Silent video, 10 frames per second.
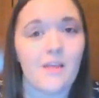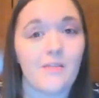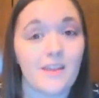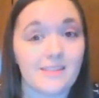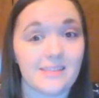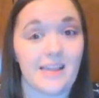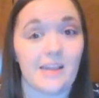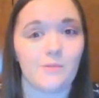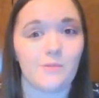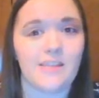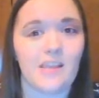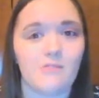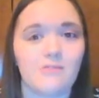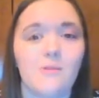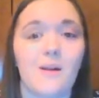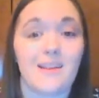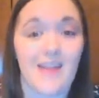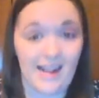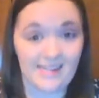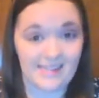This link will take you to our
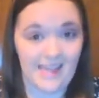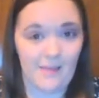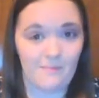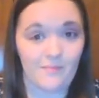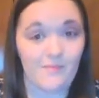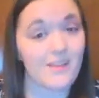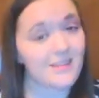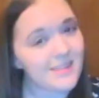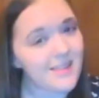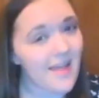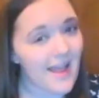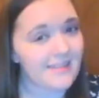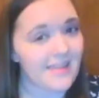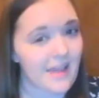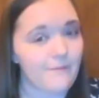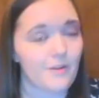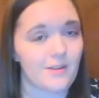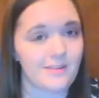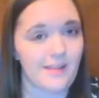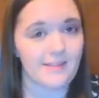next game. This is the last game for
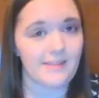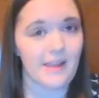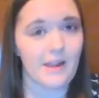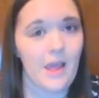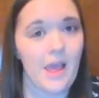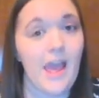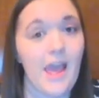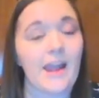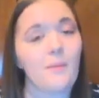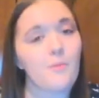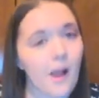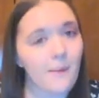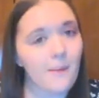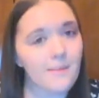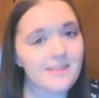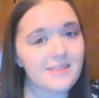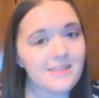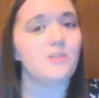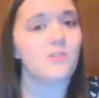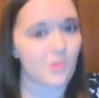this lesson, and I promise
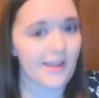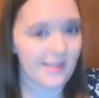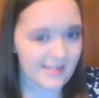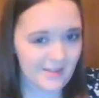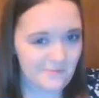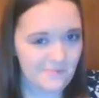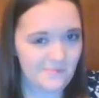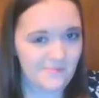you'll enjoy it too.